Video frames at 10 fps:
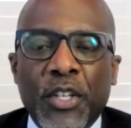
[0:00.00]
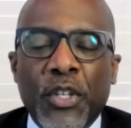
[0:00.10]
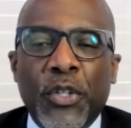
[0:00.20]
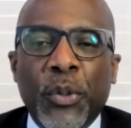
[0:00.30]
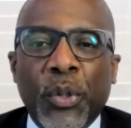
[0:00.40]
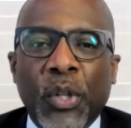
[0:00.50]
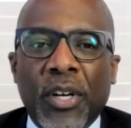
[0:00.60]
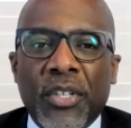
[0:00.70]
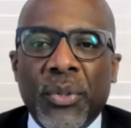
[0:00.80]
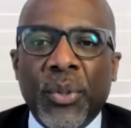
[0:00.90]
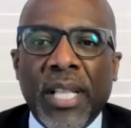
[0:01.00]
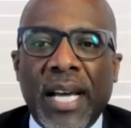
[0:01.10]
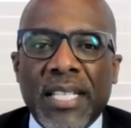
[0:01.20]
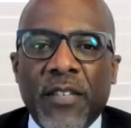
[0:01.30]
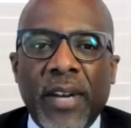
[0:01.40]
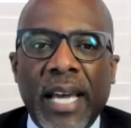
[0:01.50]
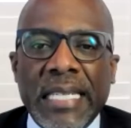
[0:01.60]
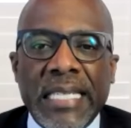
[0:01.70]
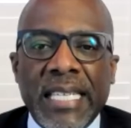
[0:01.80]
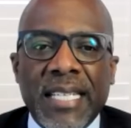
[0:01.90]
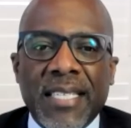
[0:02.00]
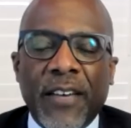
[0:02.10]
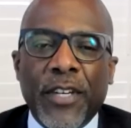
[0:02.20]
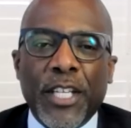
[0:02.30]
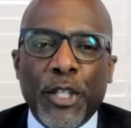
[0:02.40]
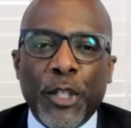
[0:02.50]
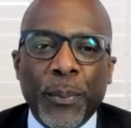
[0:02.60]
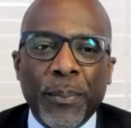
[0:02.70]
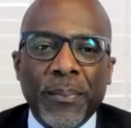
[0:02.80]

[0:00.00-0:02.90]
Duke Law School class of 1972.